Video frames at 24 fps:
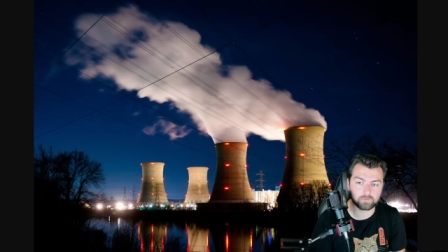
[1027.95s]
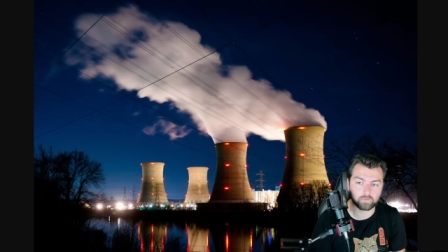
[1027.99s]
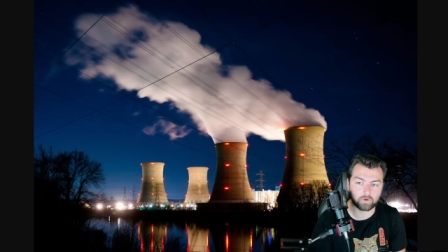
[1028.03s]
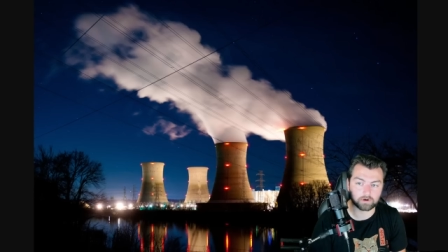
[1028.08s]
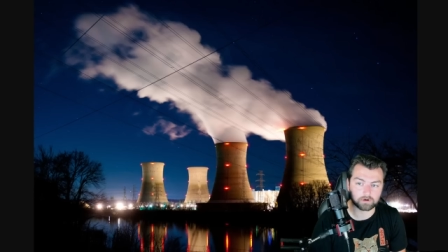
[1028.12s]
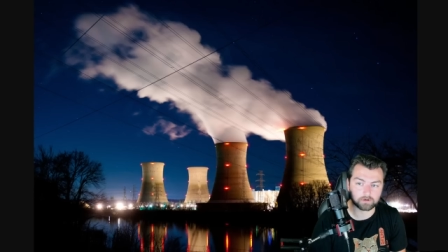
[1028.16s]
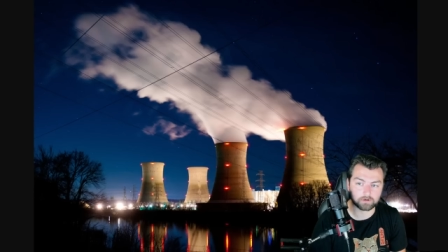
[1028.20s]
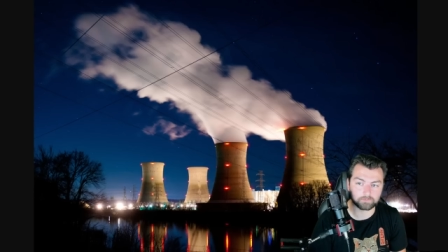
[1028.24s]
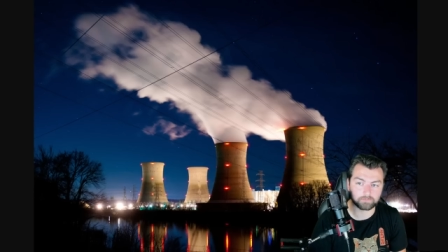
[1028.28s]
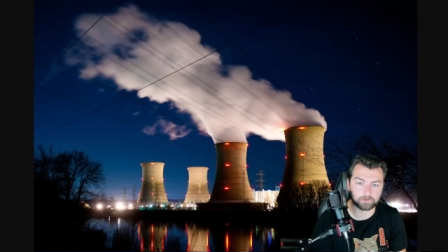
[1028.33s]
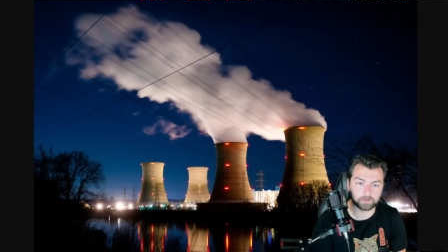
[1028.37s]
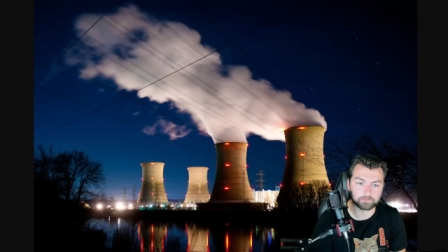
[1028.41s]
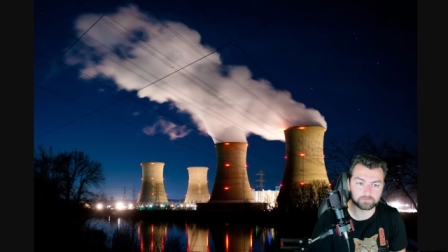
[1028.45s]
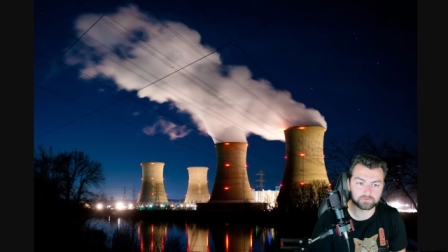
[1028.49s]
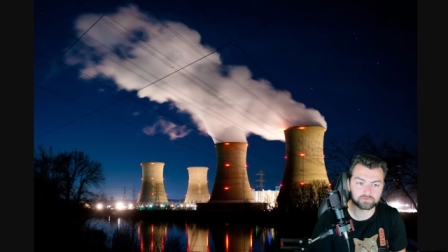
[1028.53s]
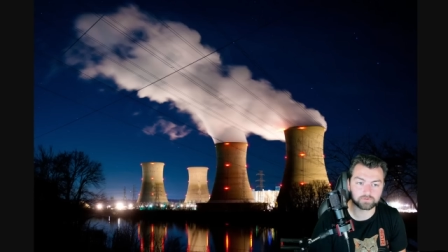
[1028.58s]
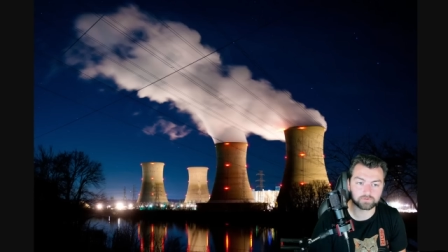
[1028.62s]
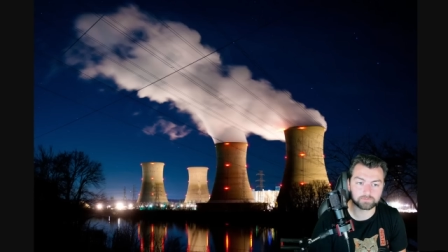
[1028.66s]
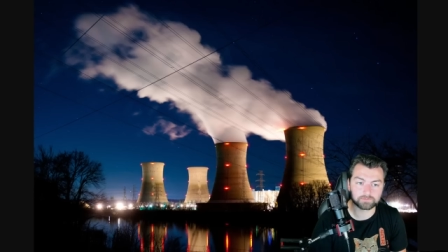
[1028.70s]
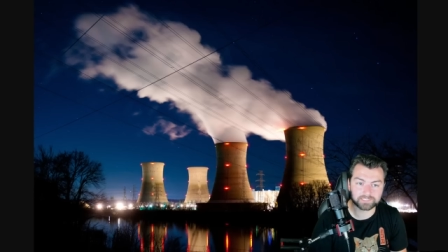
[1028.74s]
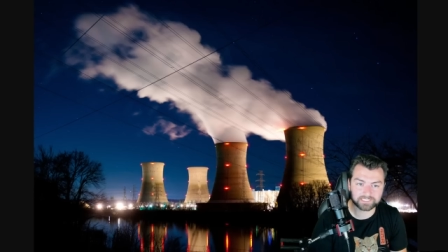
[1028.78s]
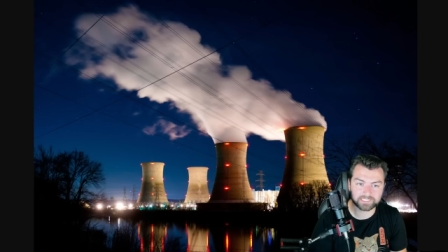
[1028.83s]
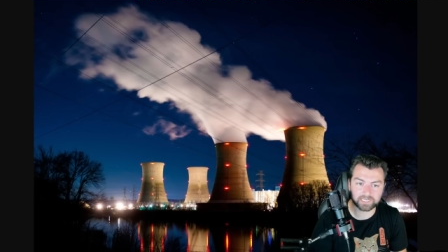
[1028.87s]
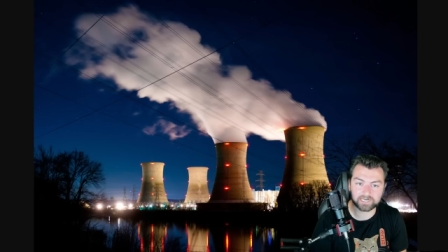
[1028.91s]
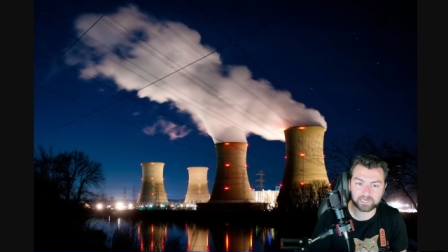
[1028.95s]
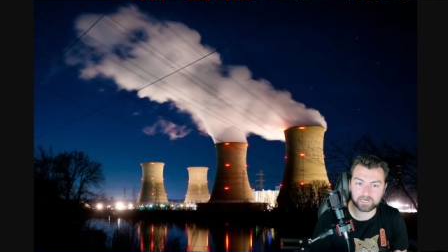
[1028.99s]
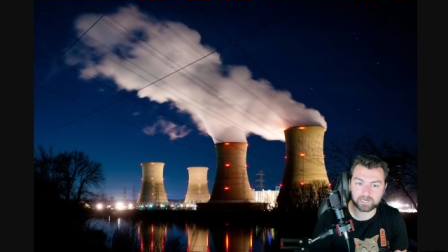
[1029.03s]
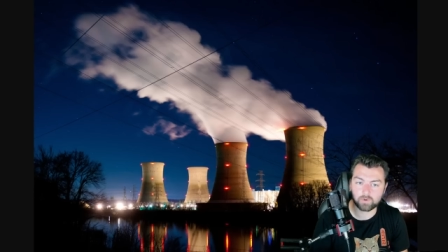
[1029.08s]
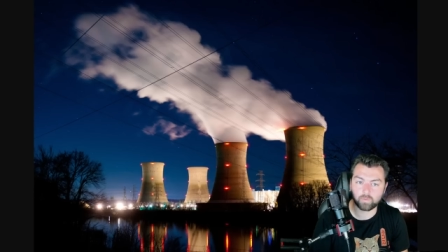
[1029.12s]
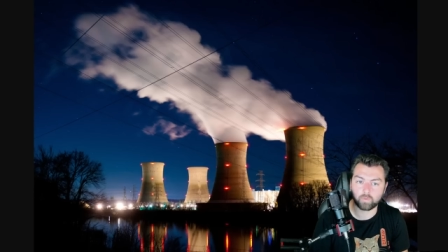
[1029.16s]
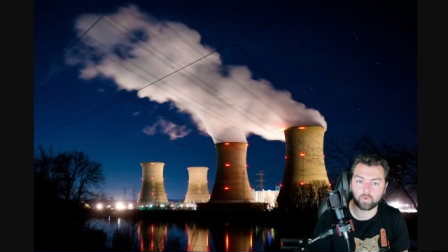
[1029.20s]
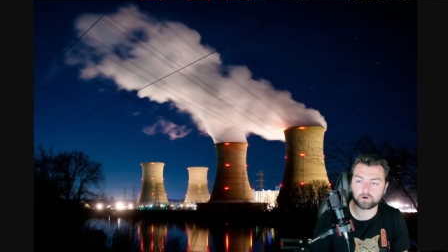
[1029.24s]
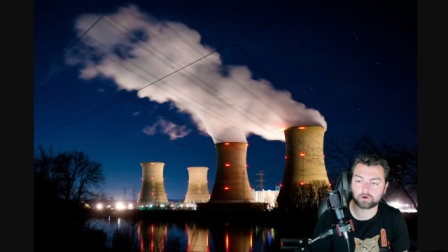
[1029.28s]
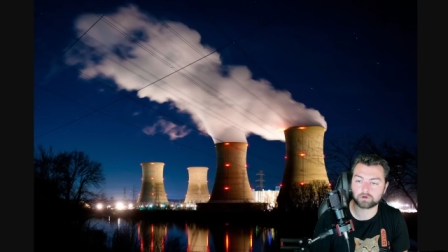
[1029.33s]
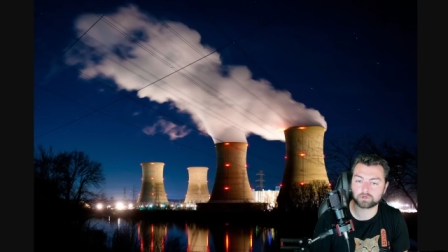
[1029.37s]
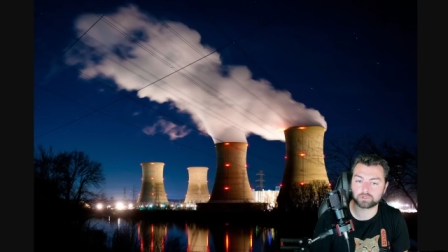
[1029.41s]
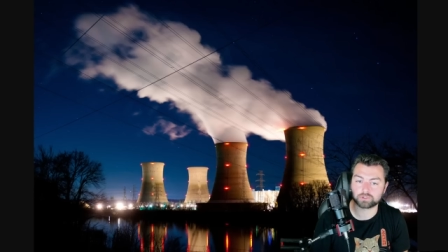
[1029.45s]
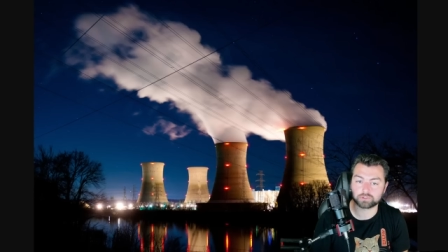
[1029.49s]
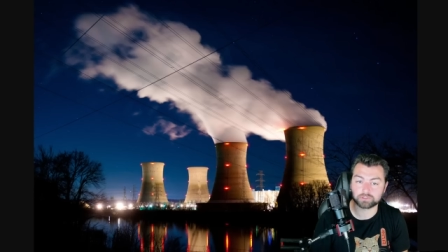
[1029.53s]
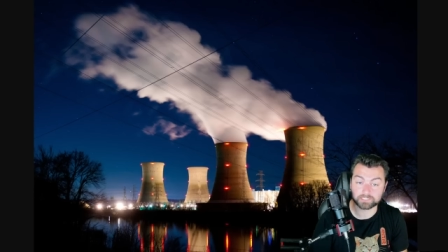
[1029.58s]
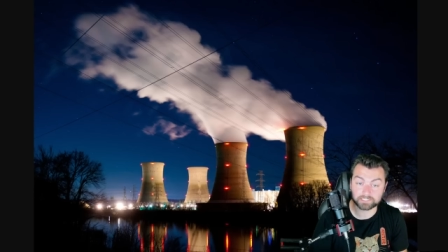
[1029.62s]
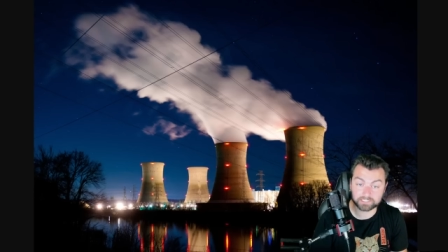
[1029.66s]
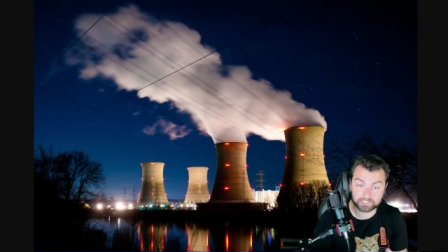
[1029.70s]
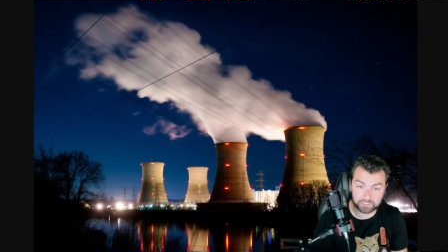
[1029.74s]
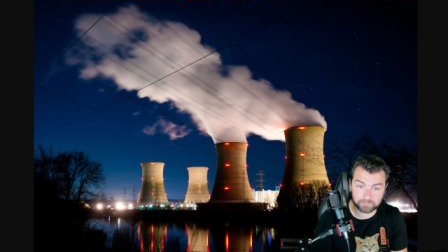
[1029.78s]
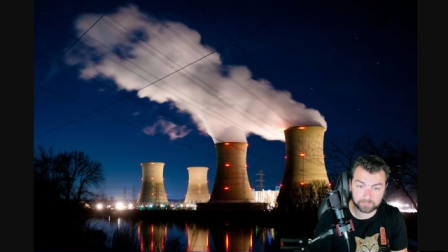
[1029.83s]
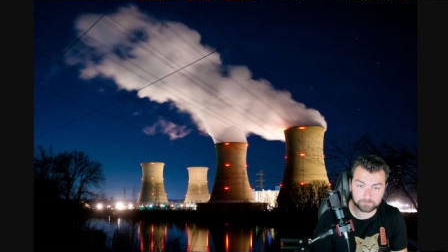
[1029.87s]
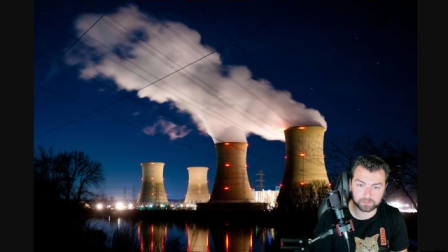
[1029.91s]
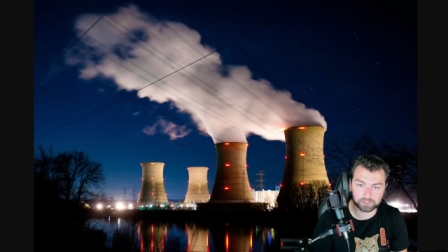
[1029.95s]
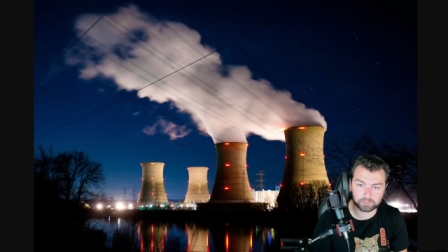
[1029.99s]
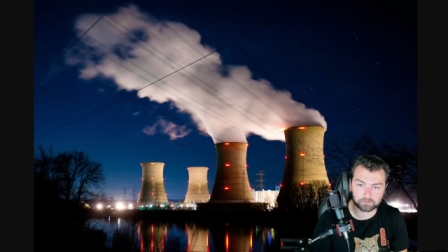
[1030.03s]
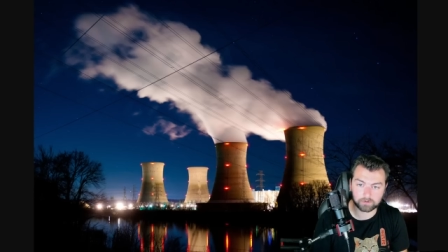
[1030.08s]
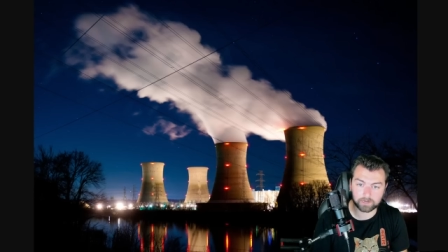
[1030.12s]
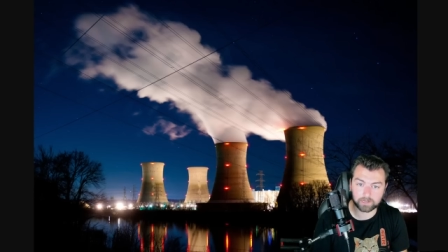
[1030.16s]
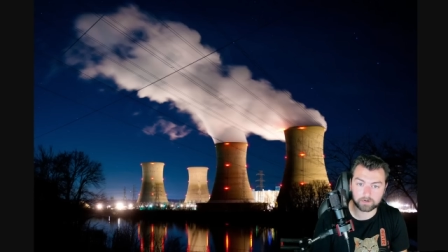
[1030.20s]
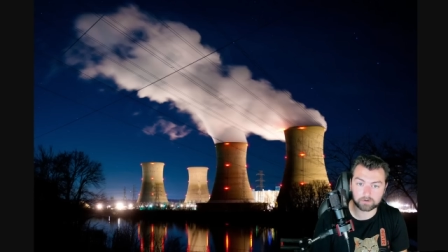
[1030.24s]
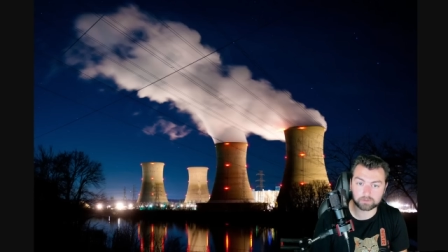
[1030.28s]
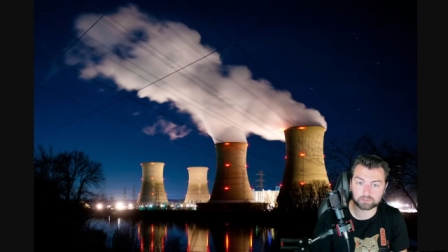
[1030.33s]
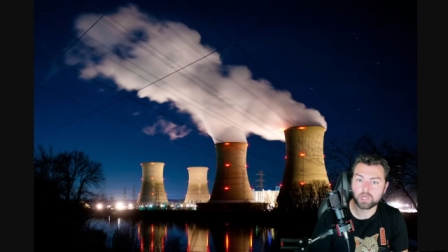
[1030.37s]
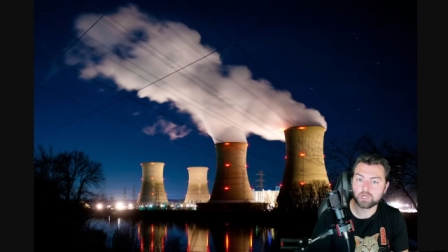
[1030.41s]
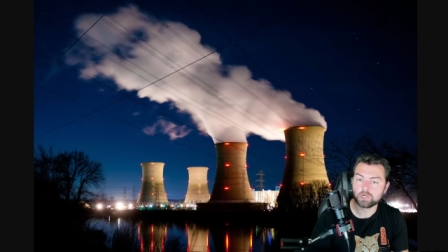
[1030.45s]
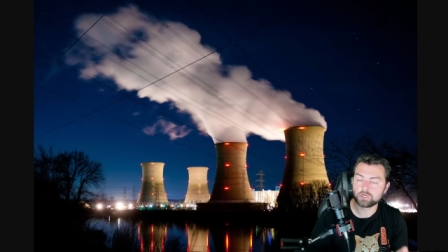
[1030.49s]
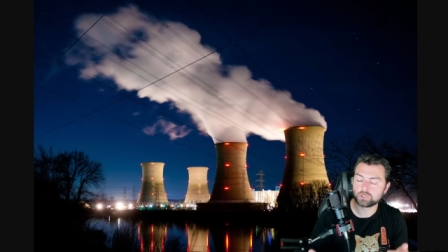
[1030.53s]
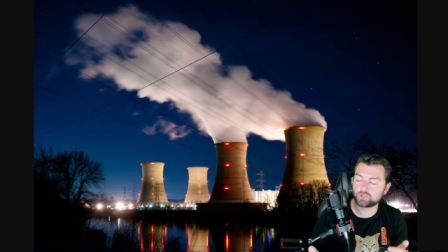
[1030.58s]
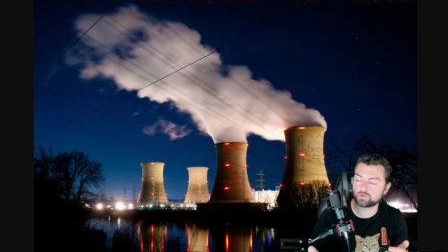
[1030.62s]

water pumps from sending water to the steam generators